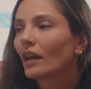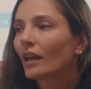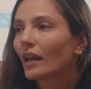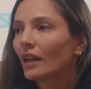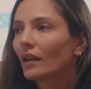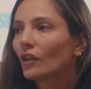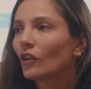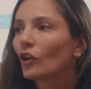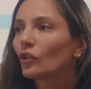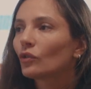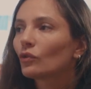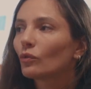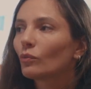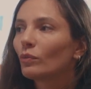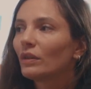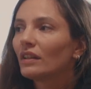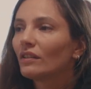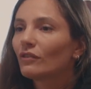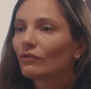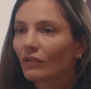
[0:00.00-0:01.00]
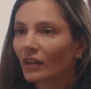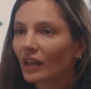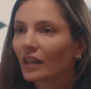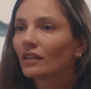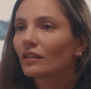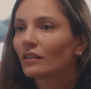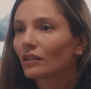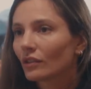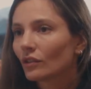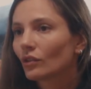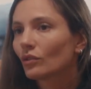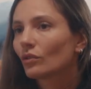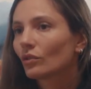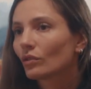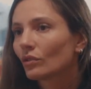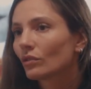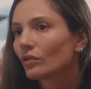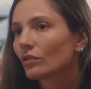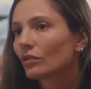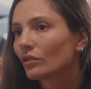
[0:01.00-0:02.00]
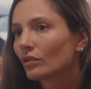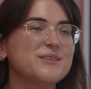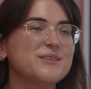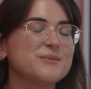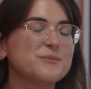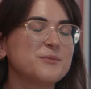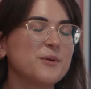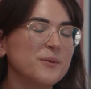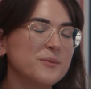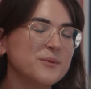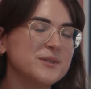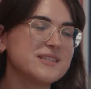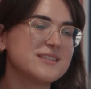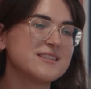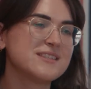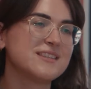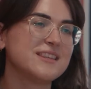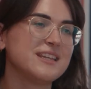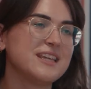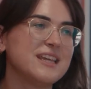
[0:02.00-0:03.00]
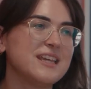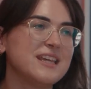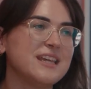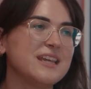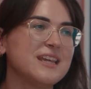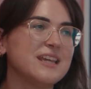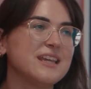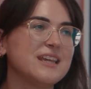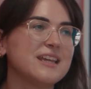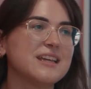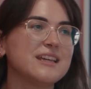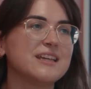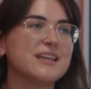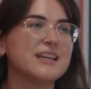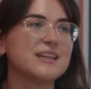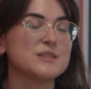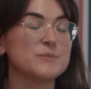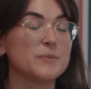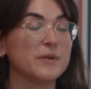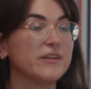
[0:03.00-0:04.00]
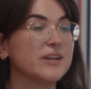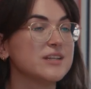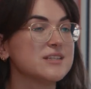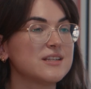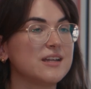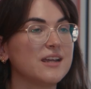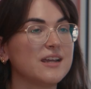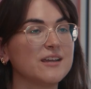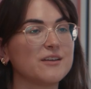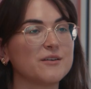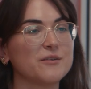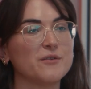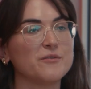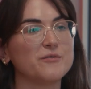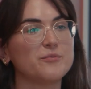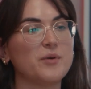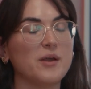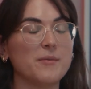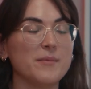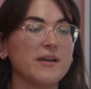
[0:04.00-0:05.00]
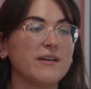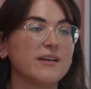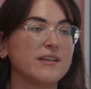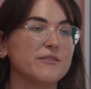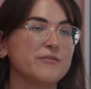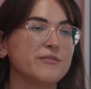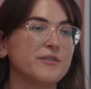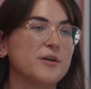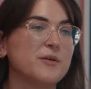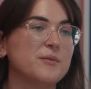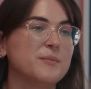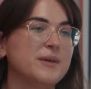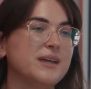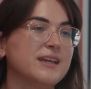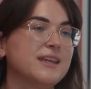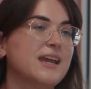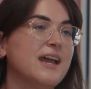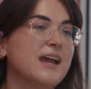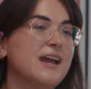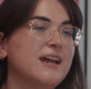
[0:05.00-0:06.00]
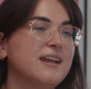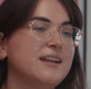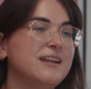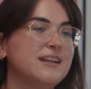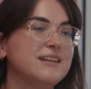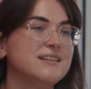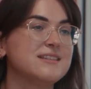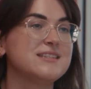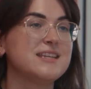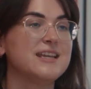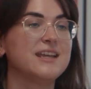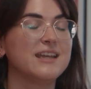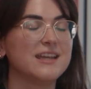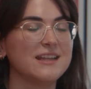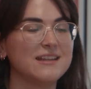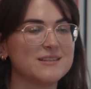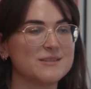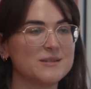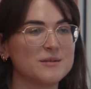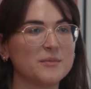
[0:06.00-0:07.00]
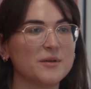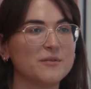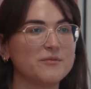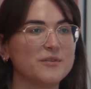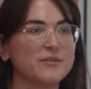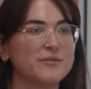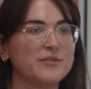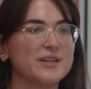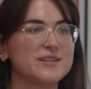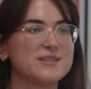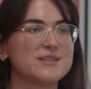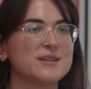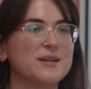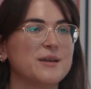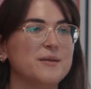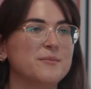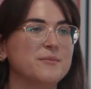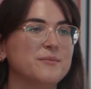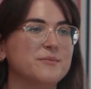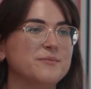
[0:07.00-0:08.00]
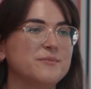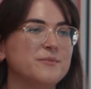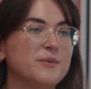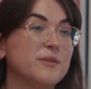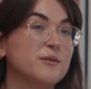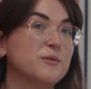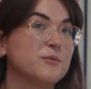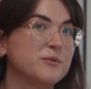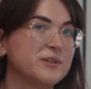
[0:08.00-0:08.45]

And not to be defined, you know. What was the experience like of premiering the film at Cannes and seeing it in the cinema for the first time with an